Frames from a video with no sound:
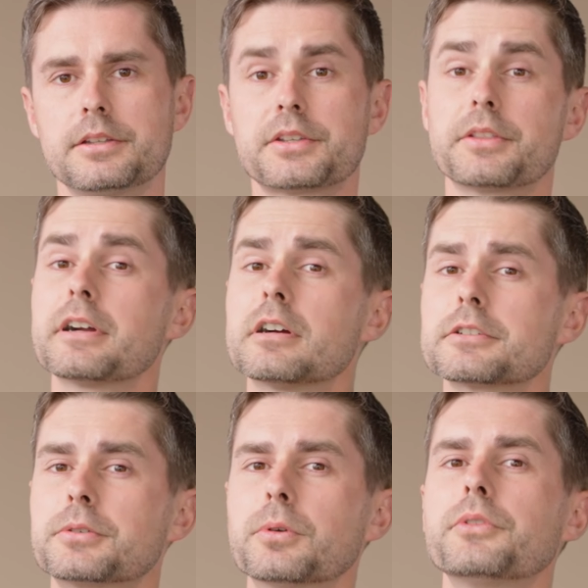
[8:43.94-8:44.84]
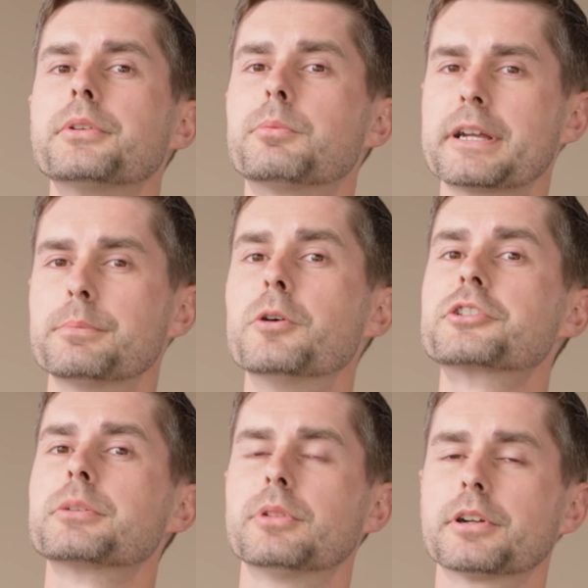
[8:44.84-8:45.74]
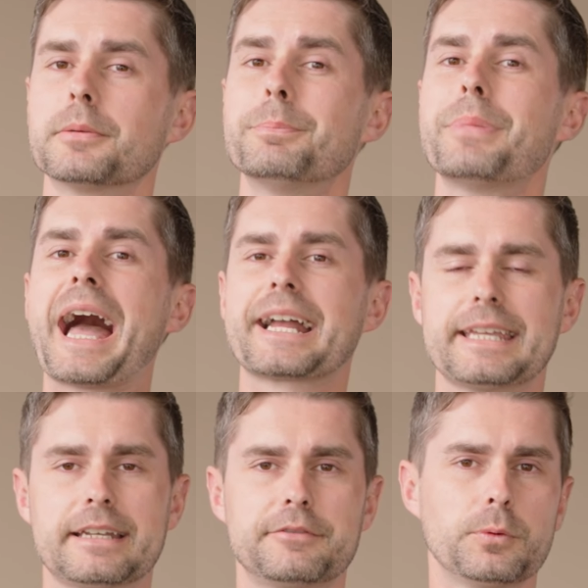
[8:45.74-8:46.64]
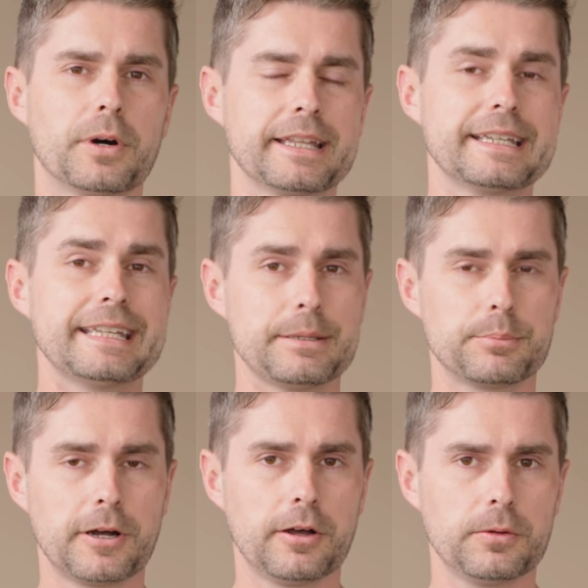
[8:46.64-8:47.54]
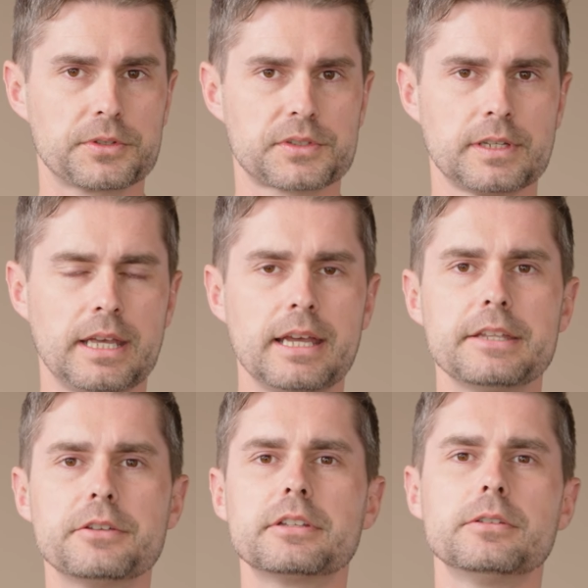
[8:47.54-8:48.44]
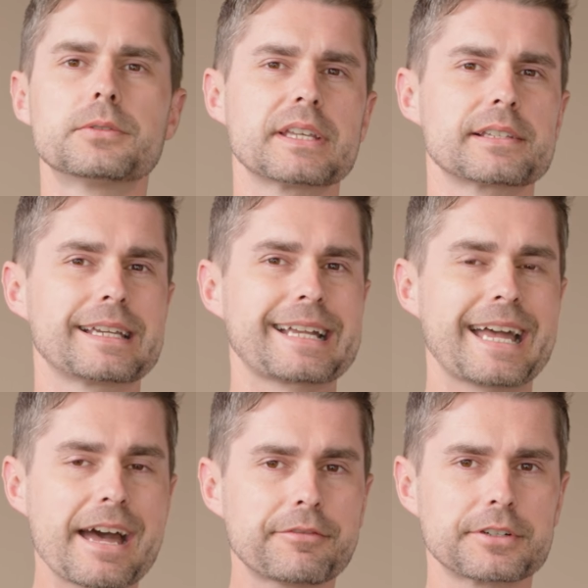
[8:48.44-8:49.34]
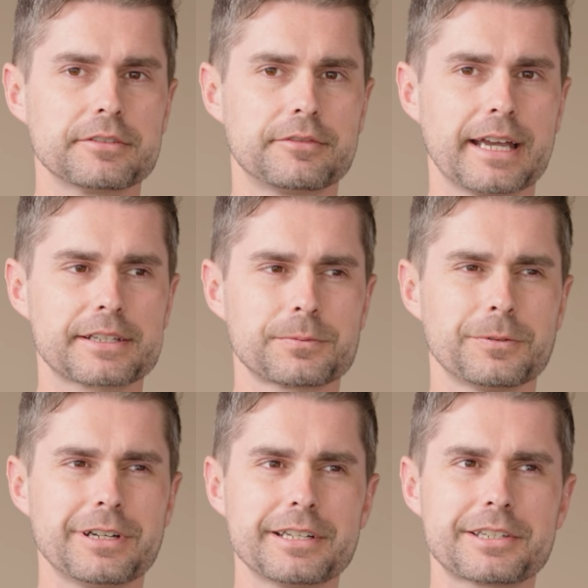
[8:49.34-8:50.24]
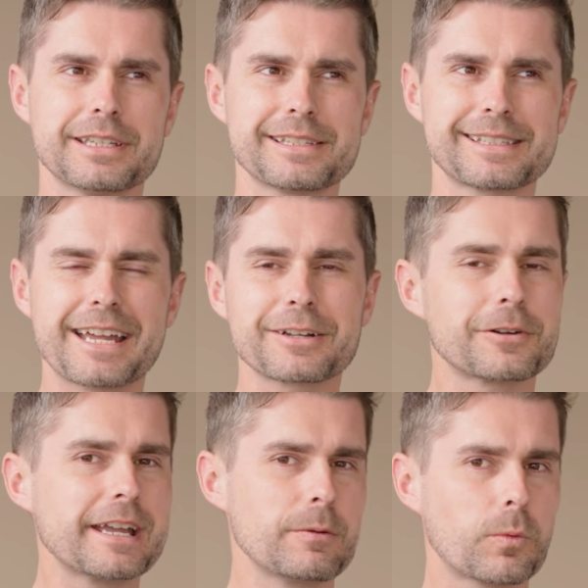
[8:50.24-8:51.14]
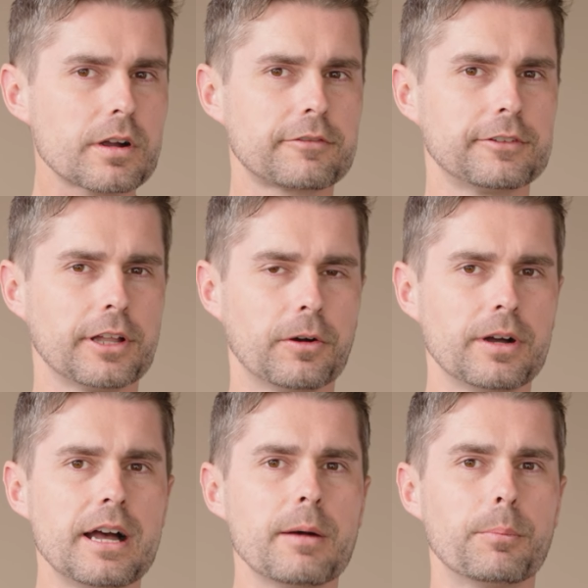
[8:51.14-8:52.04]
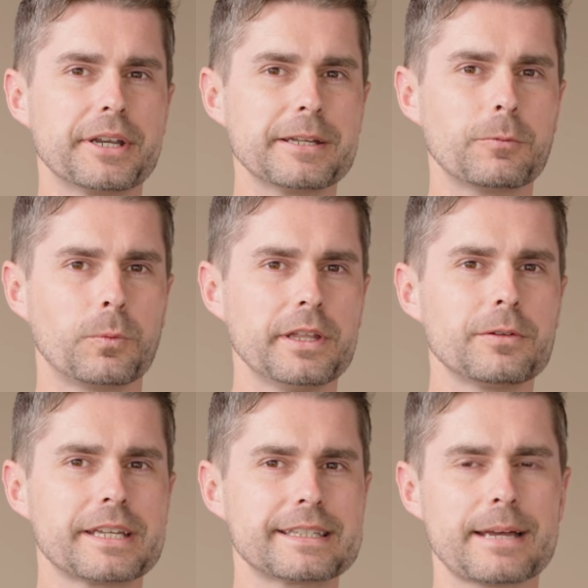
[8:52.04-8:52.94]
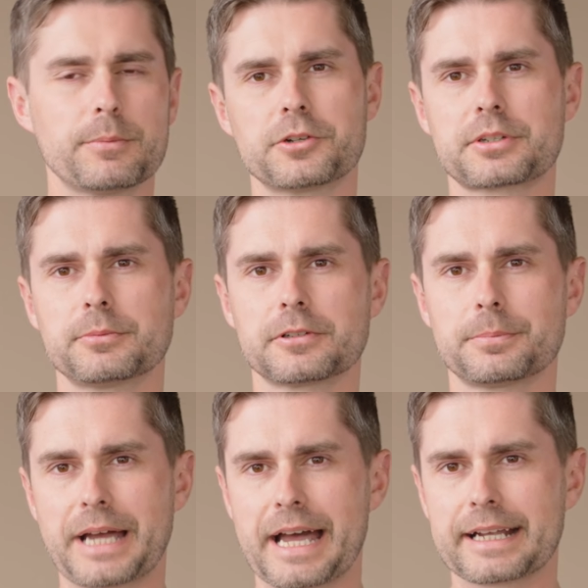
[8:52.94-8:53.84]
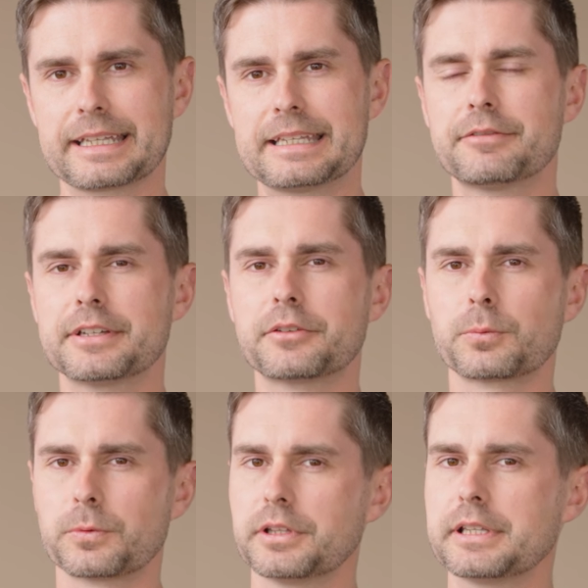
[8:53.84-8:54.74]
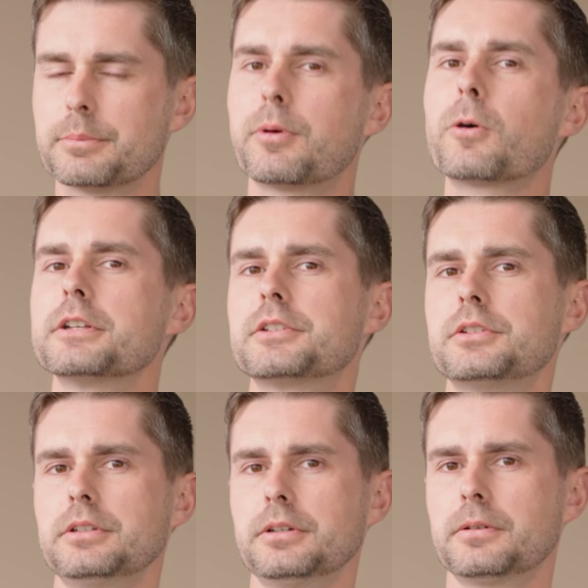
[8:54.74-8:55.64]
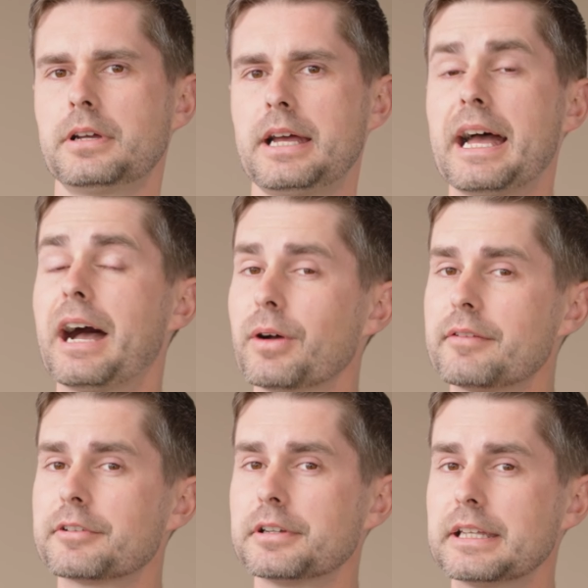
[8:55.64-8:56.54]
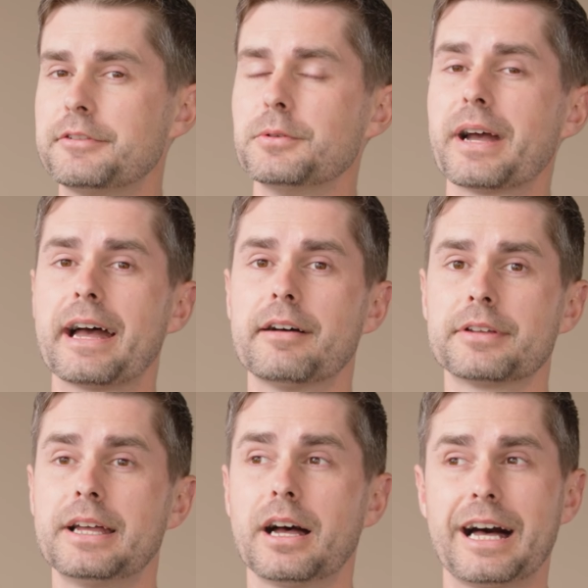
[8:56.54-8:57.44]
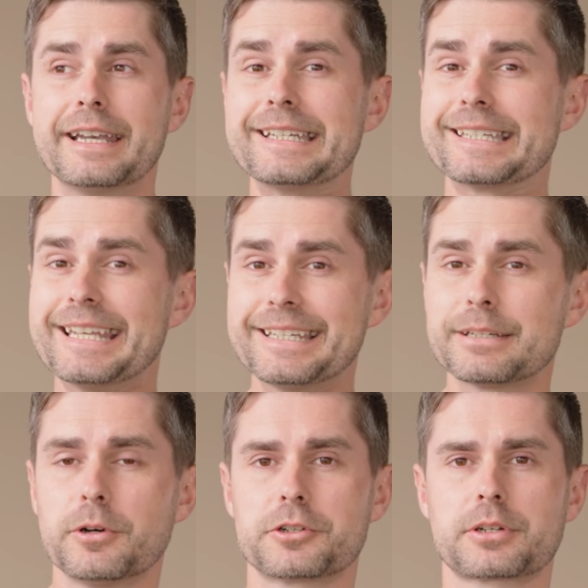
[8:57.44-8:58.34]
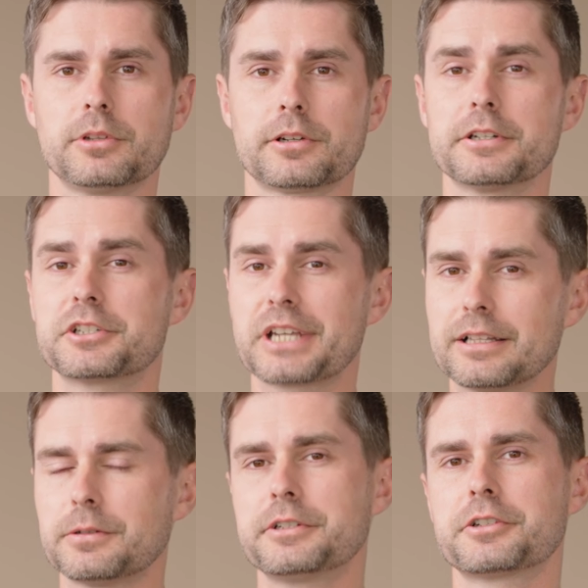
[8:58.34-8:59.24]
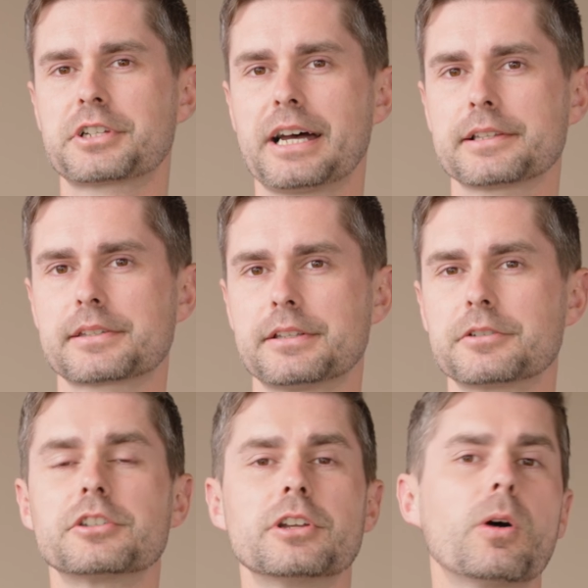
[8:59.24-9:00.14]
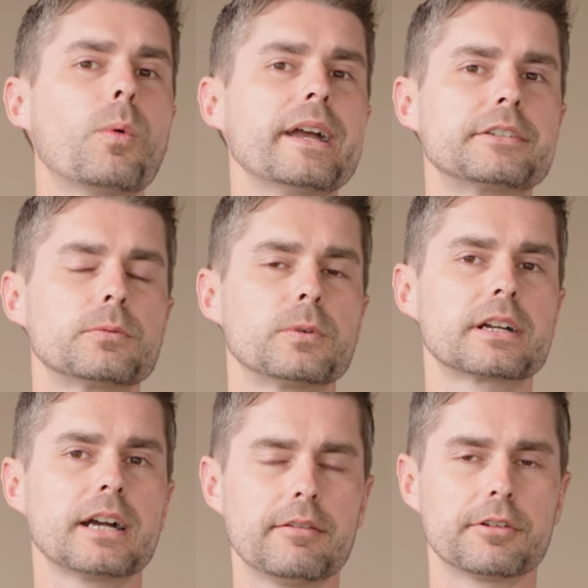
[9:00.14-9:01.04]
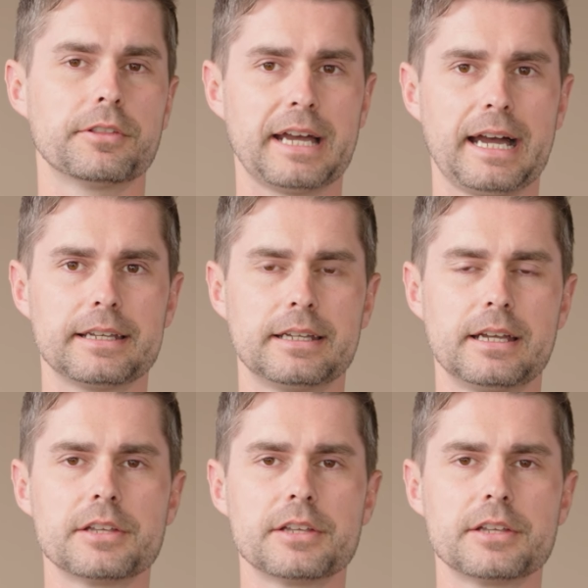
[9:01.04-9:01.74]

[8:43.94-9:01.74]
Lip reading: So there are tools to bring motion blur back in if you want it in post. You can use things like After Effects, which is not a great workflow, but it will get that motion blur back if it is really important to you. However, if you have unintended motion blur or jello in your shots, there's no way to recover that.